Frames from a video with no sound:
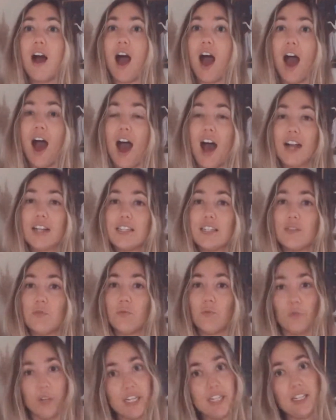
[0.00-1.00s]
at
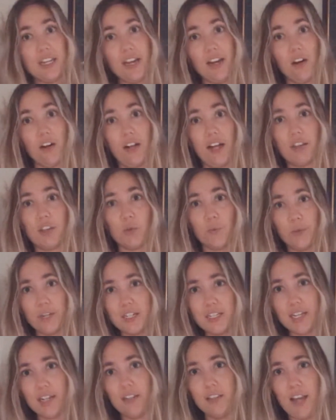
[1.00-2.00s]
retail, at the
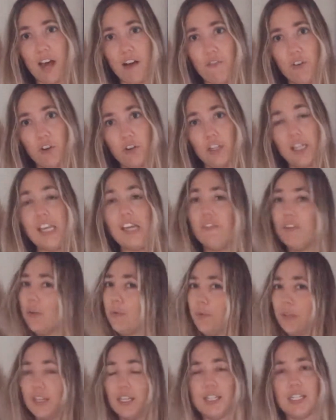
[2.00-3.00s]
retail level,
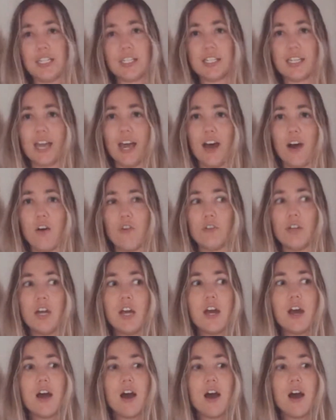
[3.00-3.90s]
even with a discount.